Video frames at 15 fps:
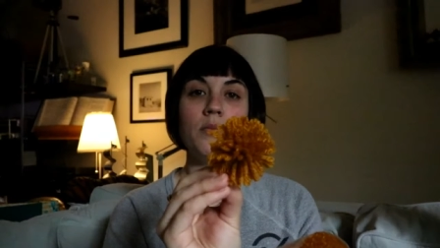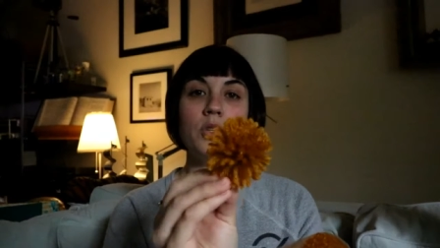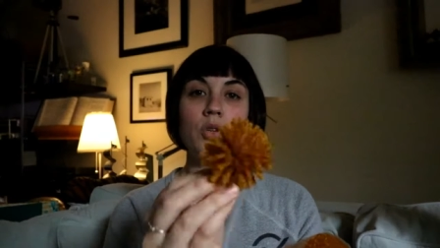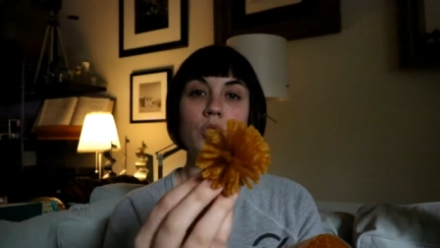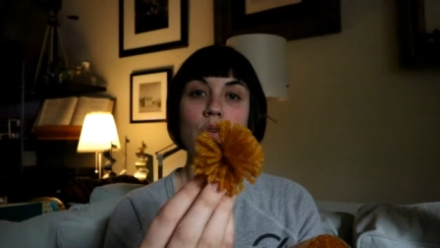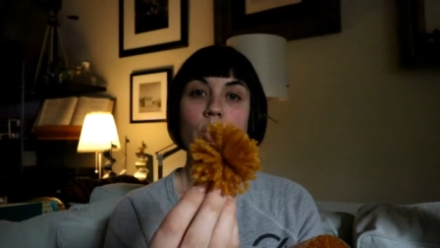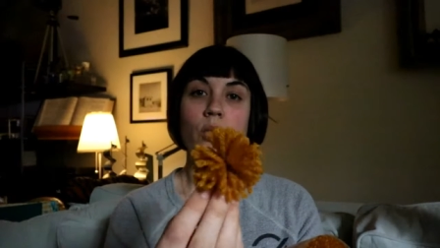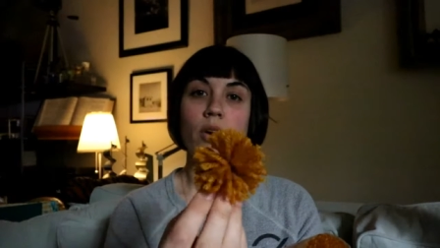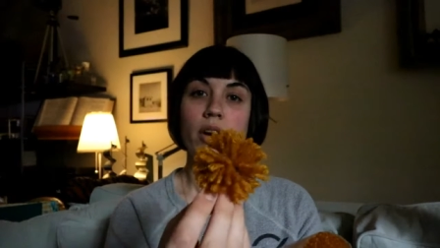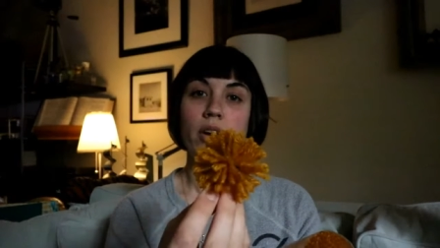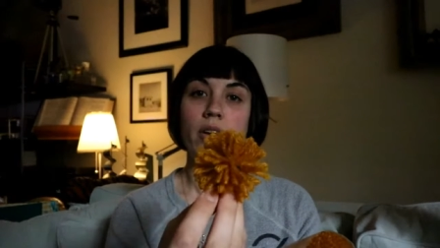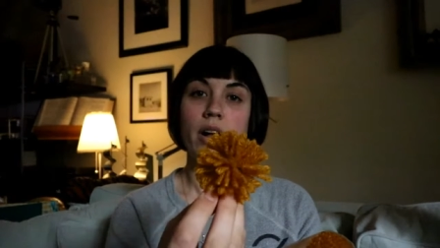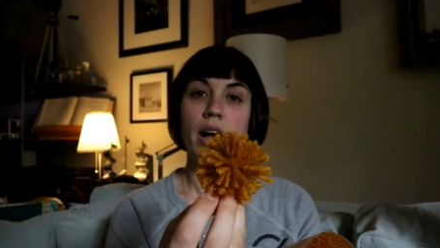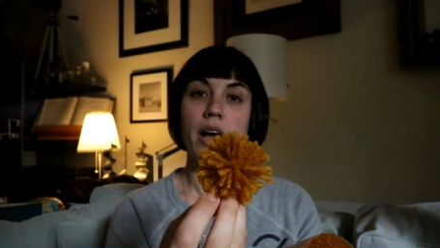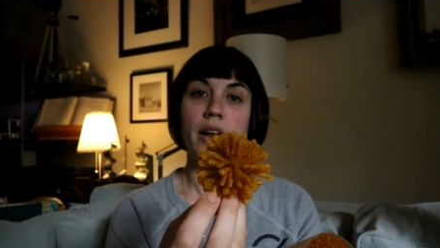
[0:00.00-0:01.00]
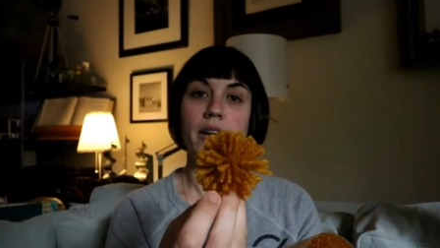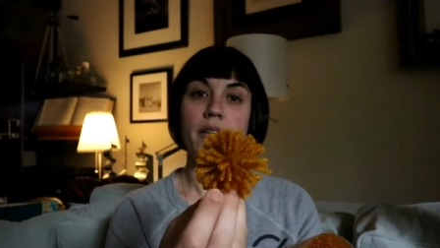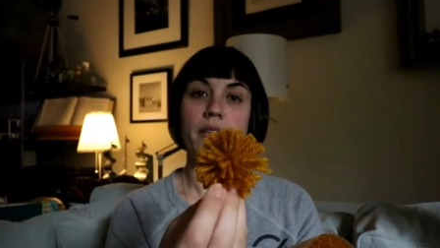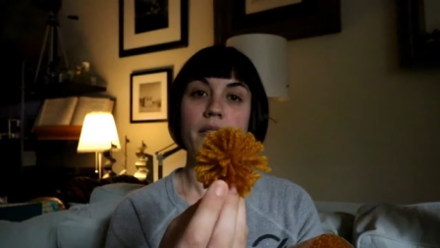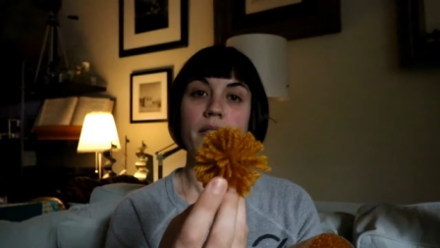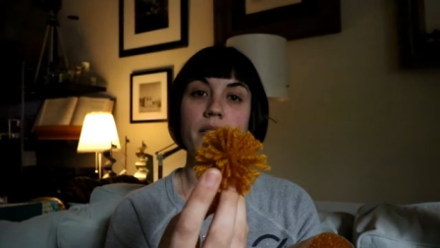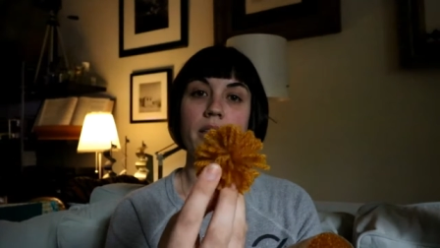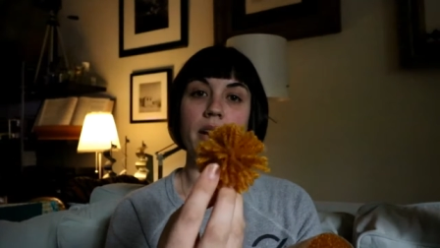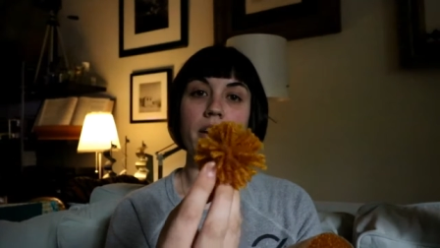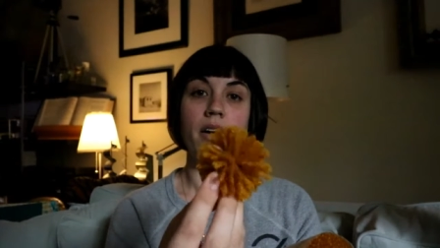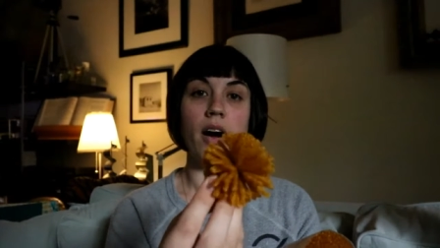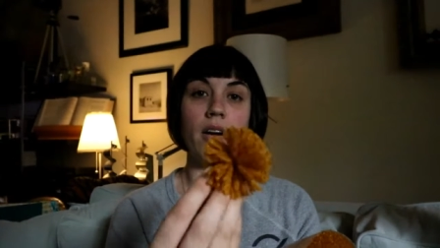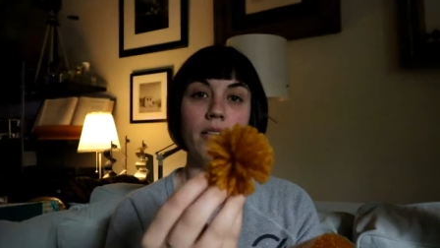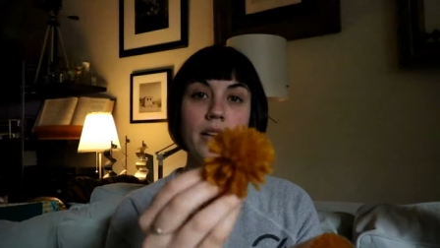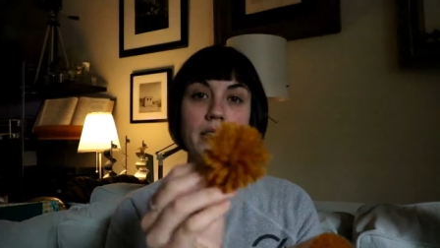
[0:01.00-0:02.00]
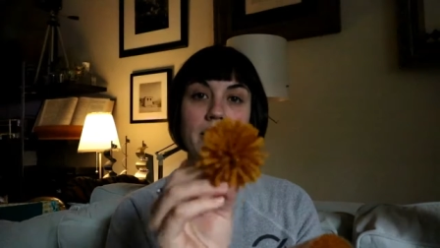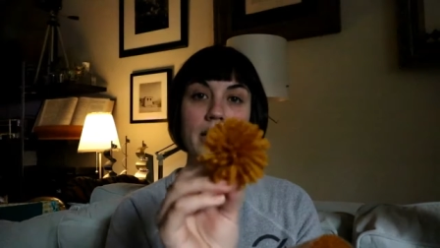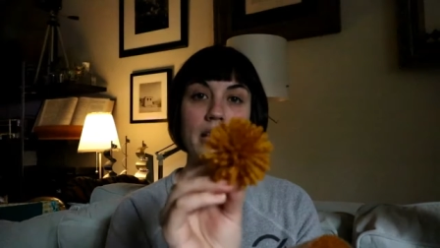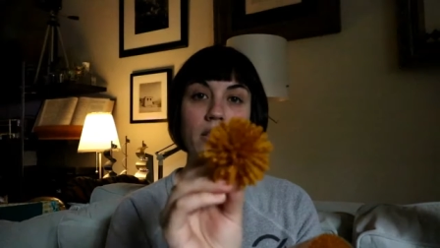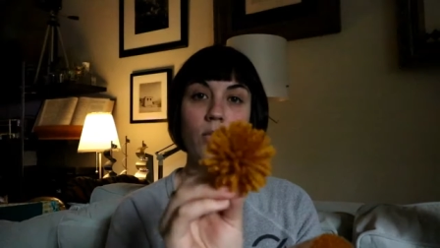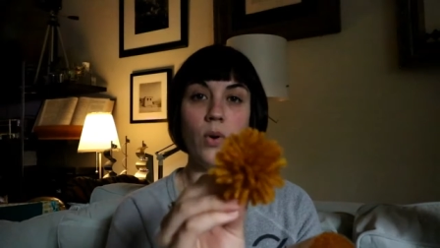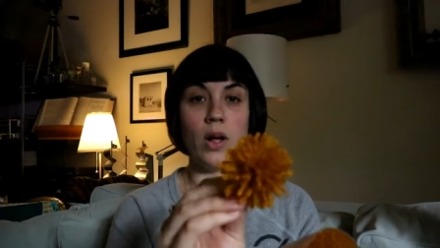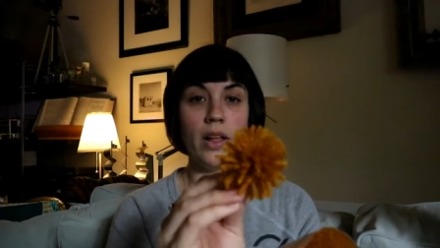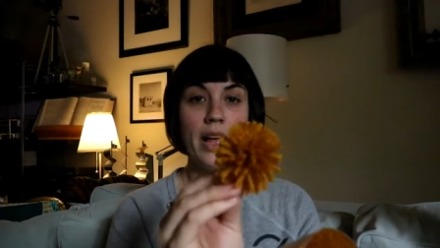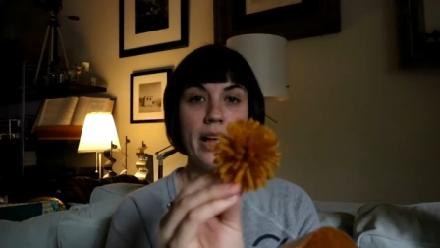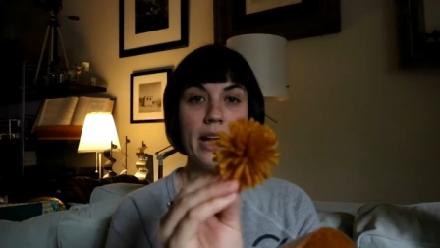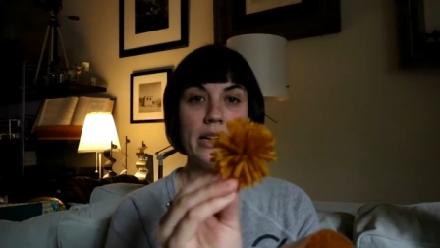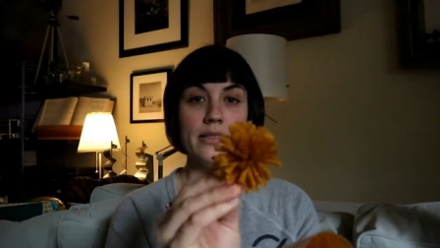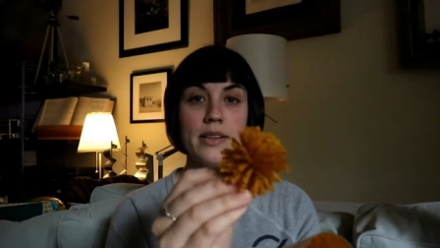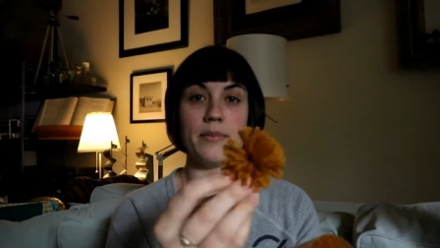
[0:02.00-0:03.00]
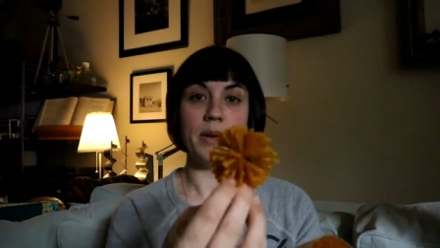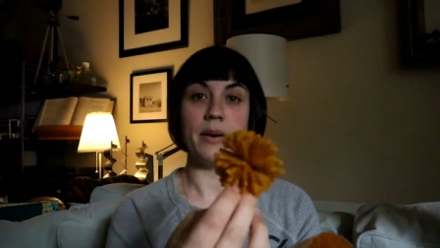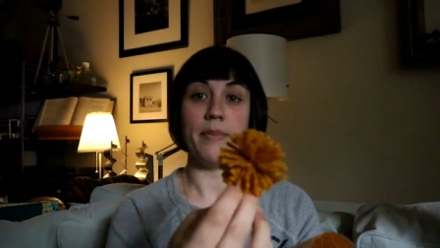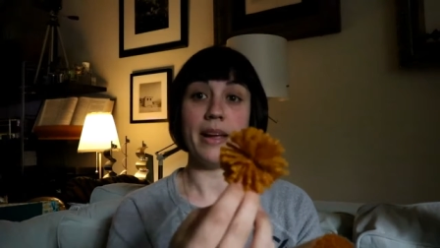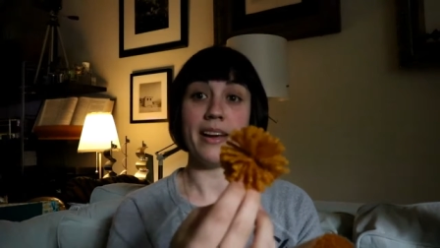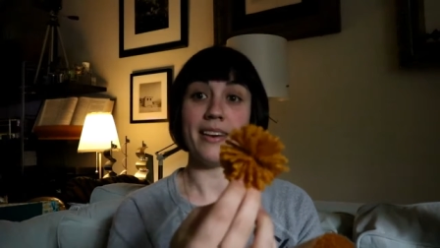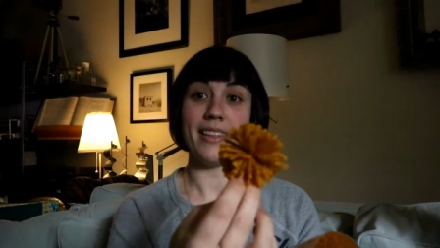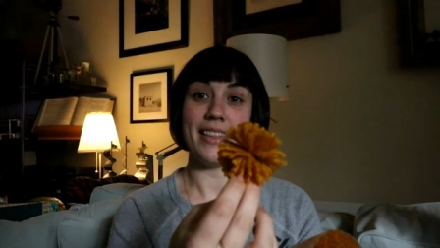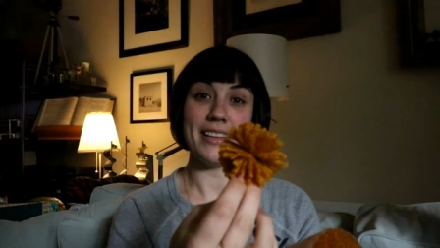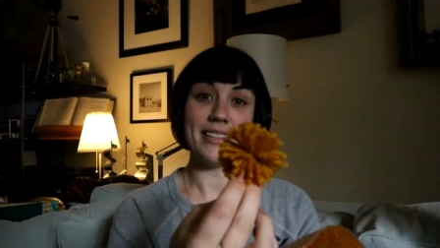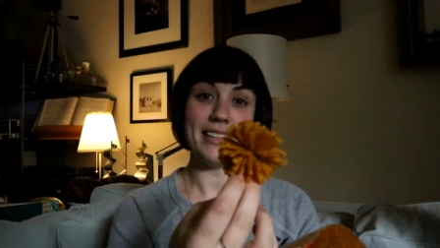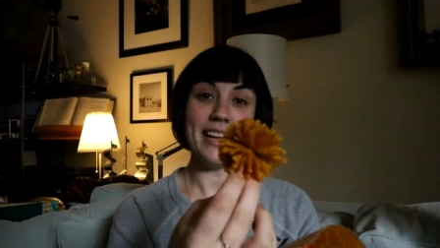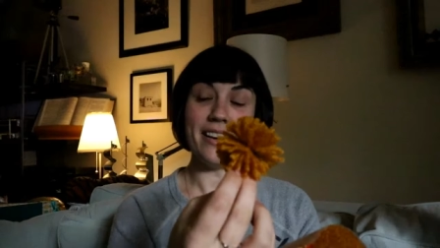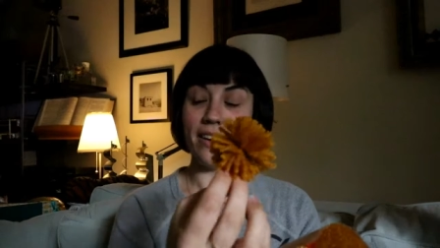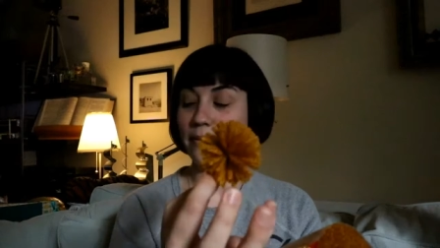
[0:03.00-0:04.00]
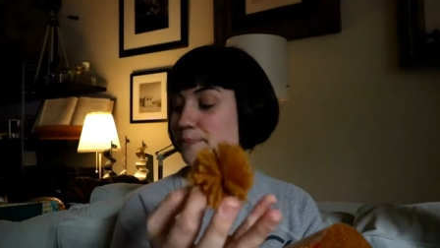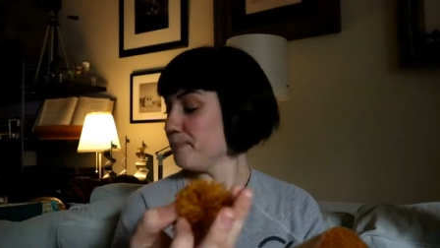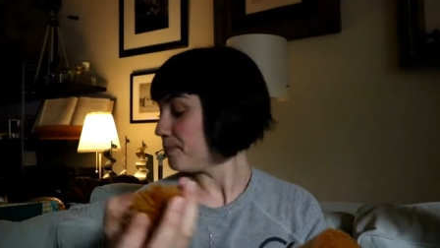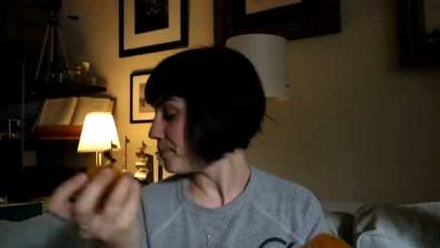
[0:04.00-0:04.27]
tutorial on the garlands and the wall hangings I'm going to make out of these later.